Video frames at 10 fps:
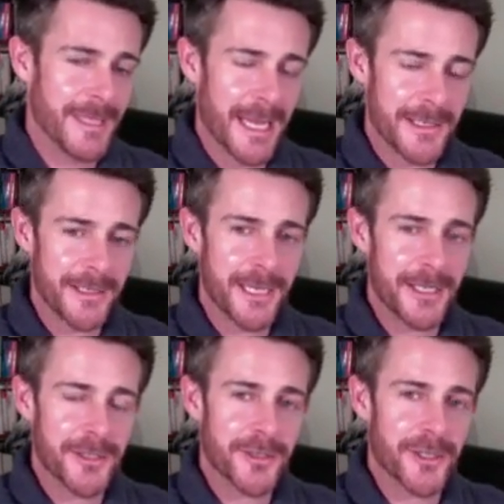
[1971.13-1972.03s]
get
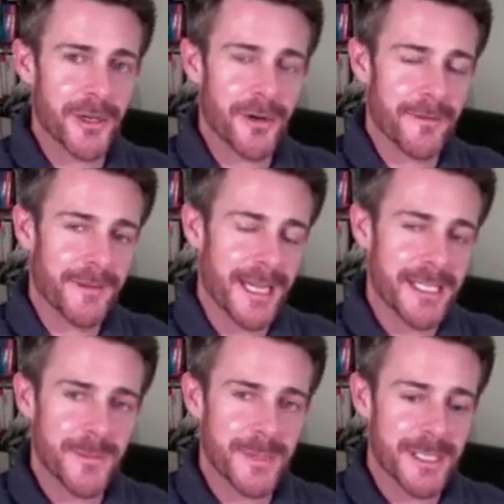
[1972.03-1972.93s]
get your shirt off,
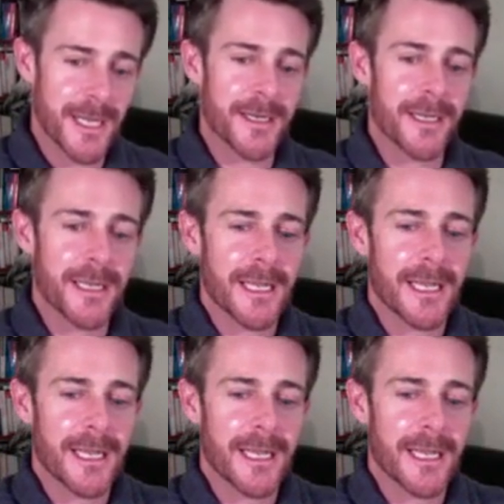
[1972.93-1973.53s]
get some sun,